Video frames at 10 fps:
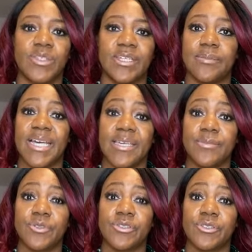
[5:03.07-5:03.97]
then I'm
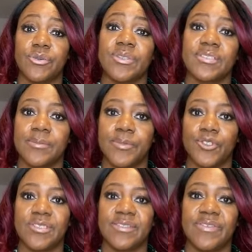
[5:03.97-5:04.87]
able to
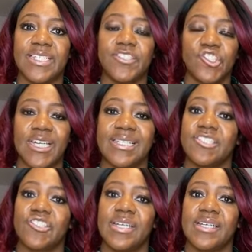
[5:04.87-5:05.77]
supportively
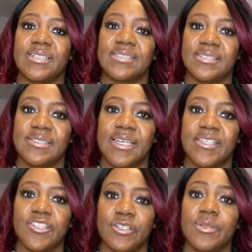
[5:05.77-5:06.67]
challenge that and to say,
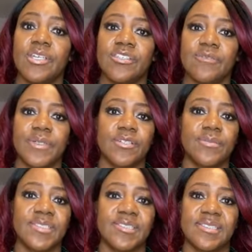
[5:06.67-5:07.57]
you know, you've been
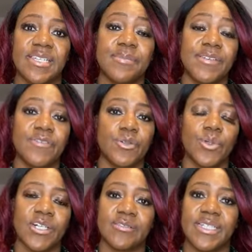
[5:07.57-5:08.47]
coming to see me for a
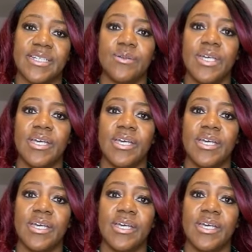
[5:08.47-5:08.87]
while now.